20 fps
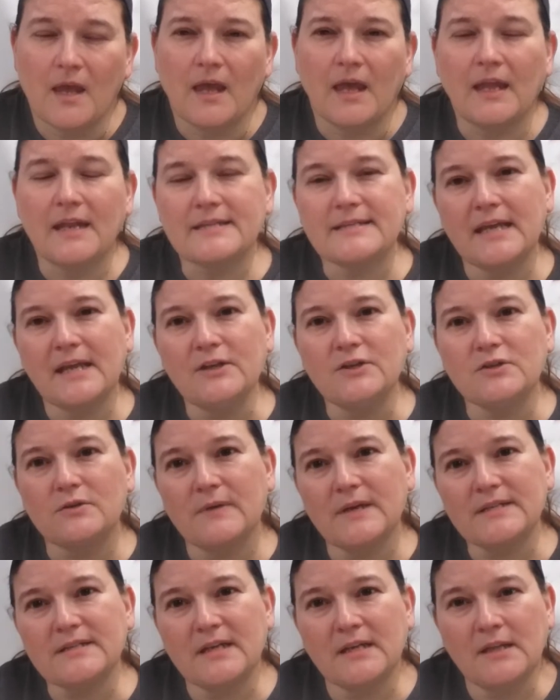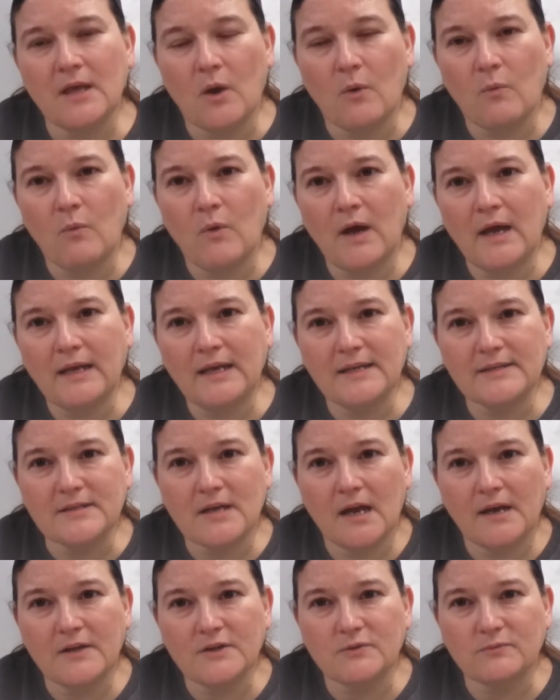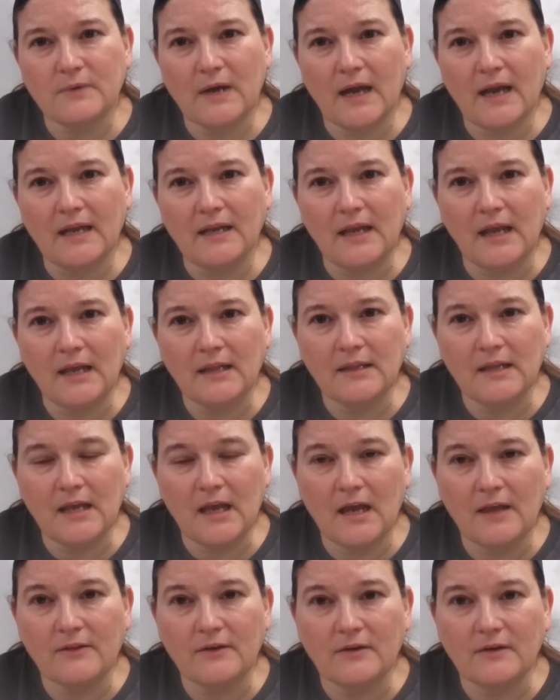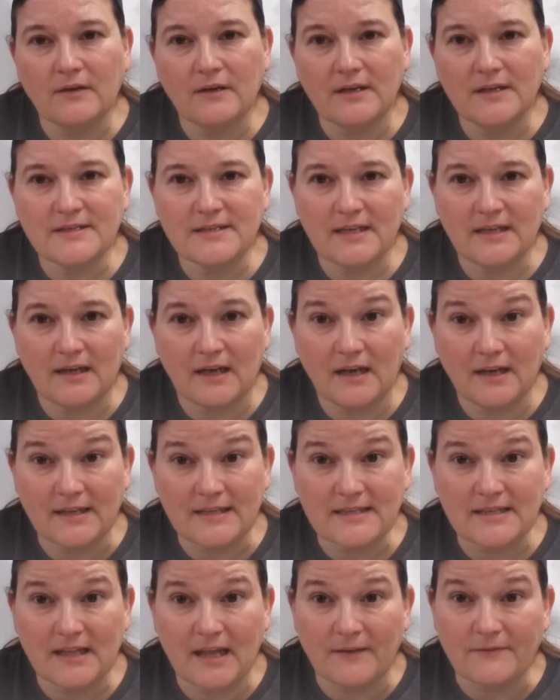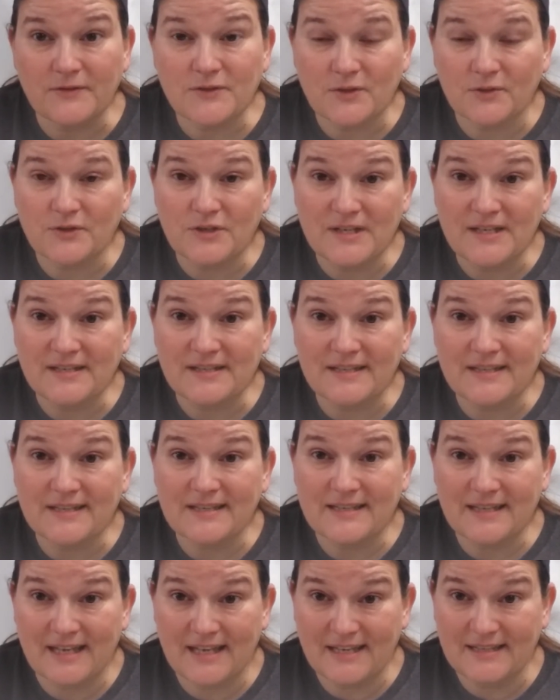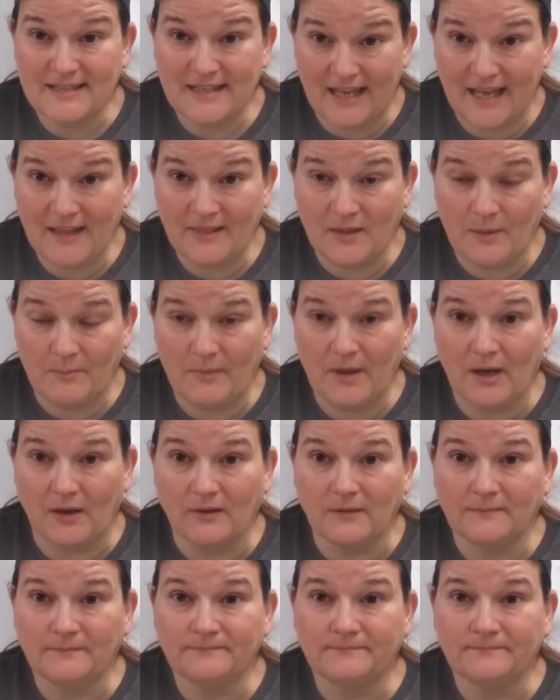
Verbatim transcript: And it's interesting that one is on his right and the other is on his left. So Jesus is in the middle.